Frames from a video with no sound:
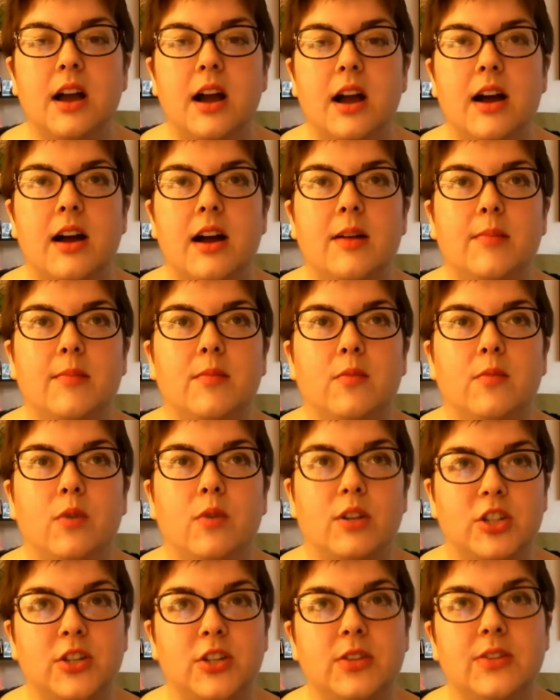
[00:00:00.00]

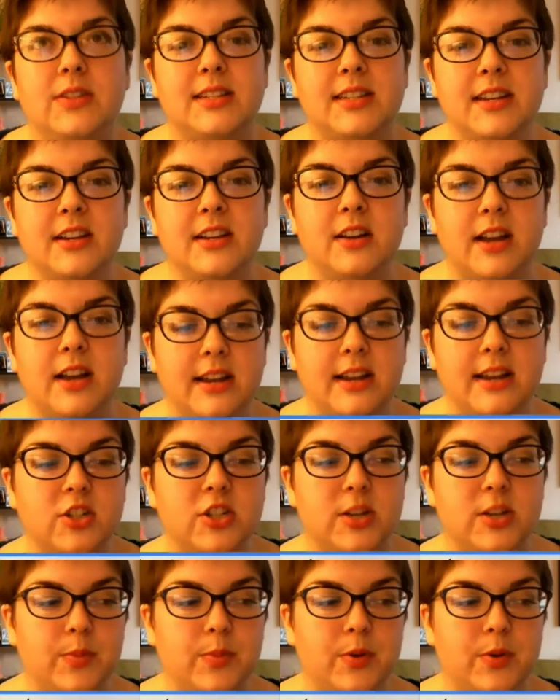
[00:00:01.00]
while she was at Darien,
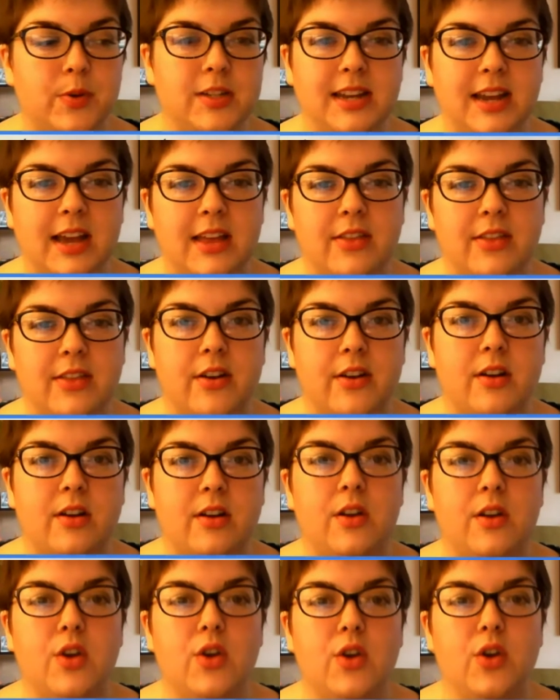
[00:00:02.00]
she put
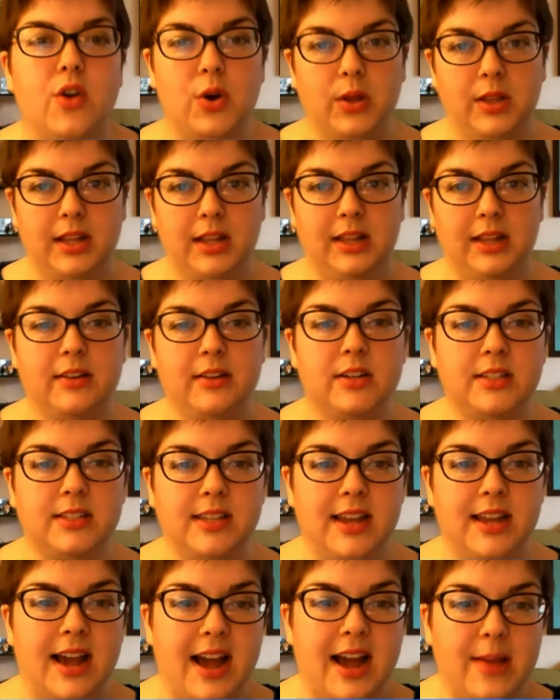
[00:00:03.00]
together early
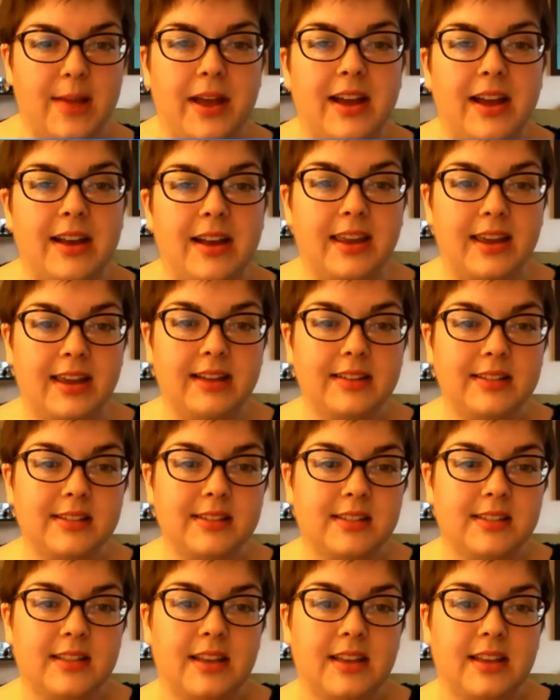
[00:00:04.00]
literacy iPad
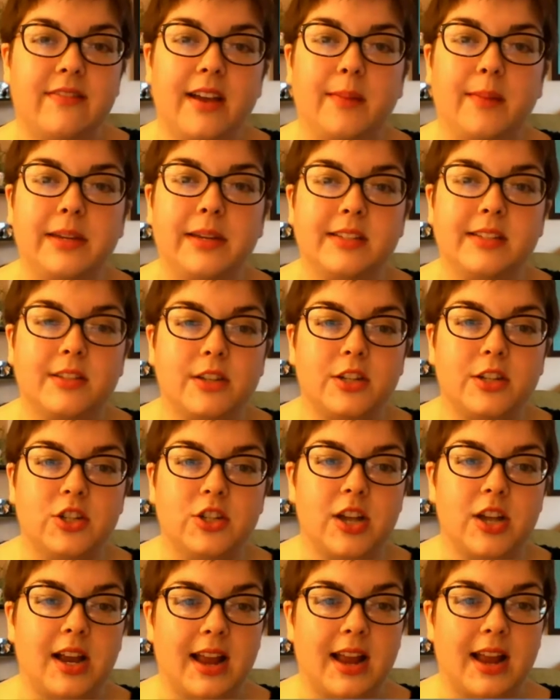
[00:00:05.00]
kits that families could
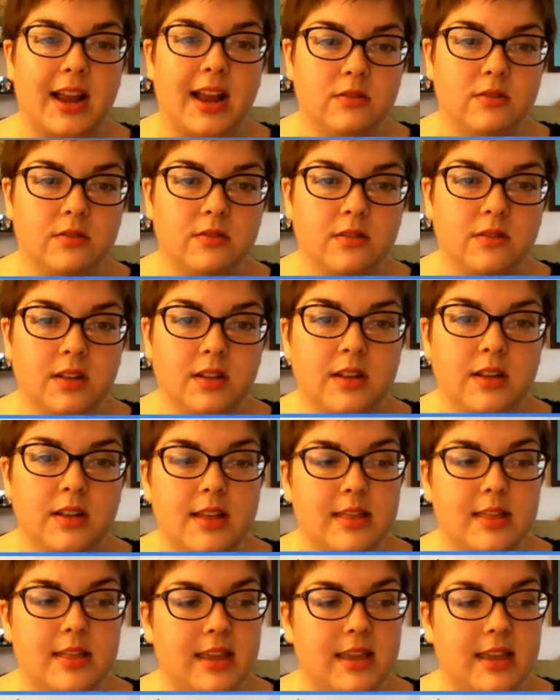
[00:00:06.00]
check out.
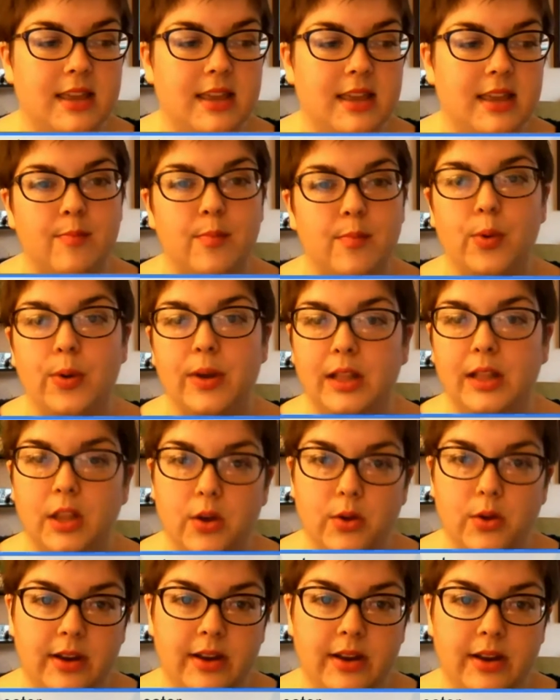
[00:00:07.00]
They came
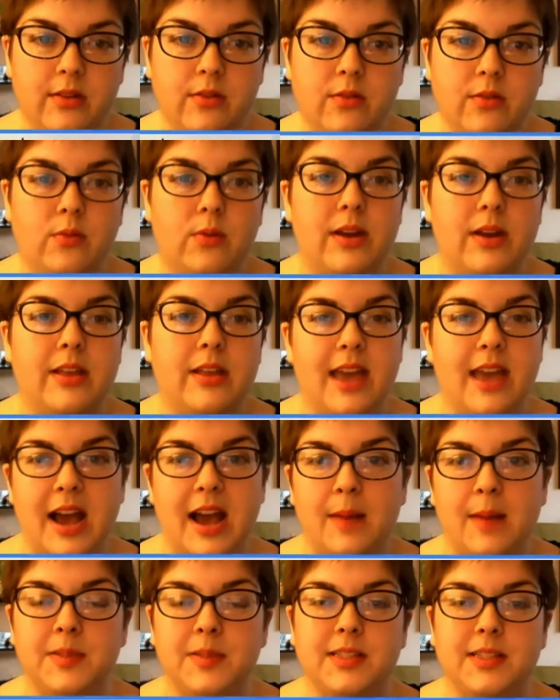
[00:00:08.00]
preloaded with
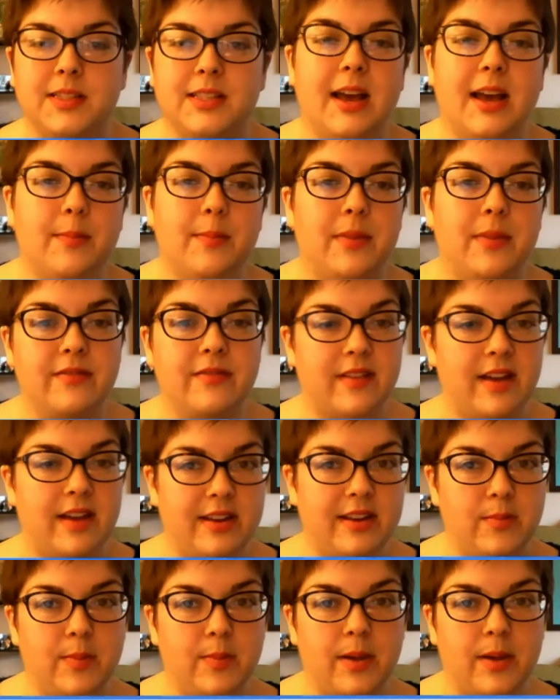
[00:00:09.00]
apps that had been
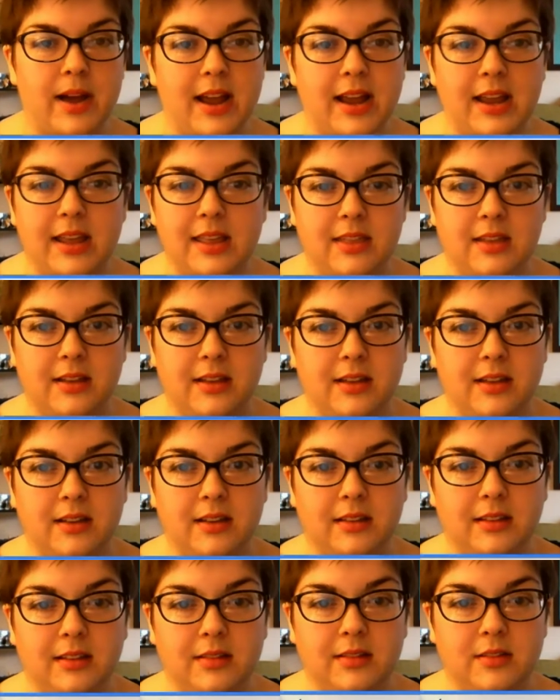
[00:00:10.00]
vetted by
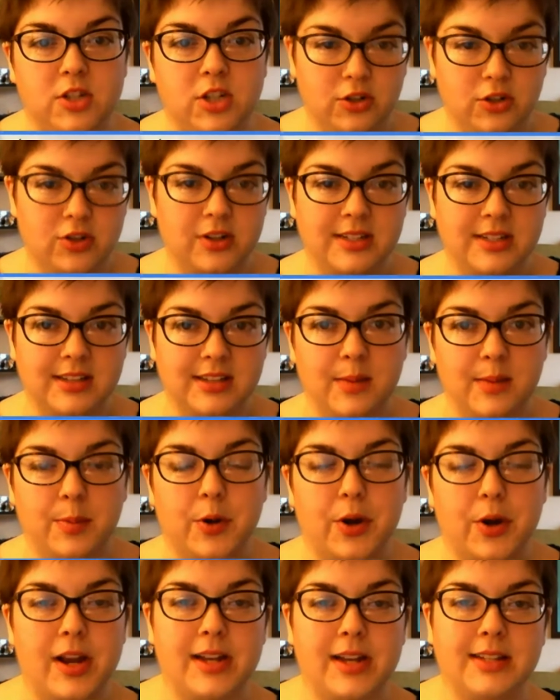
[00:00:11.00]
the children's
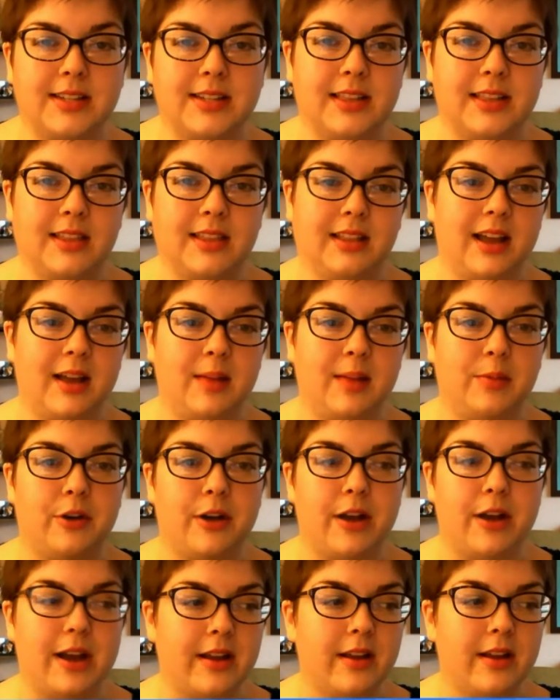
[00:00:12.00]
librarians at the
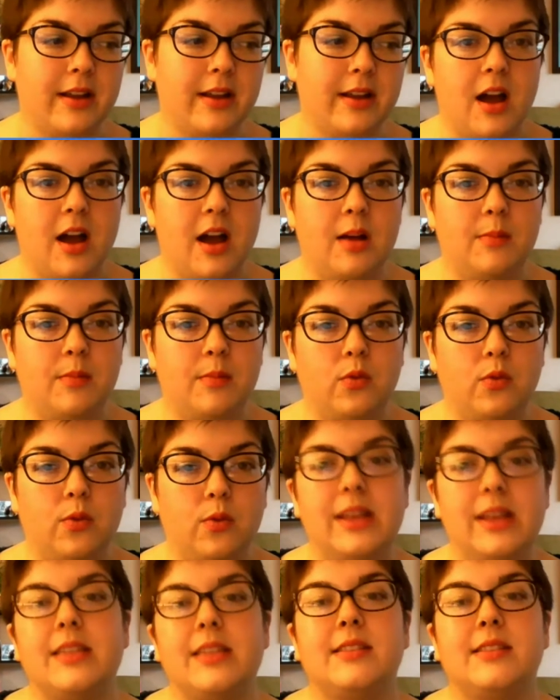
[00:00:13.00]
library,
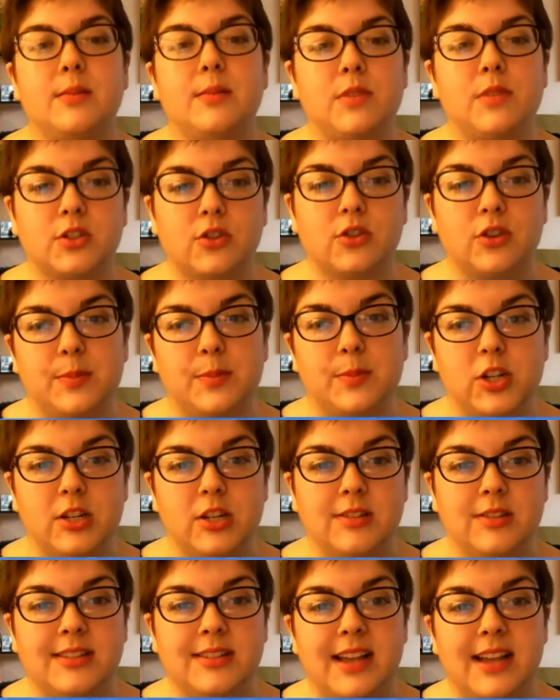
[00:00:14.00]
with some
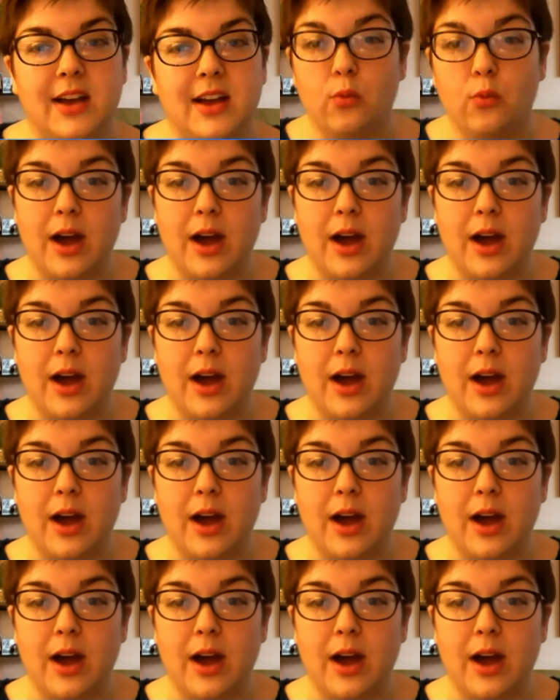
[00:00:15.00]
descriptions on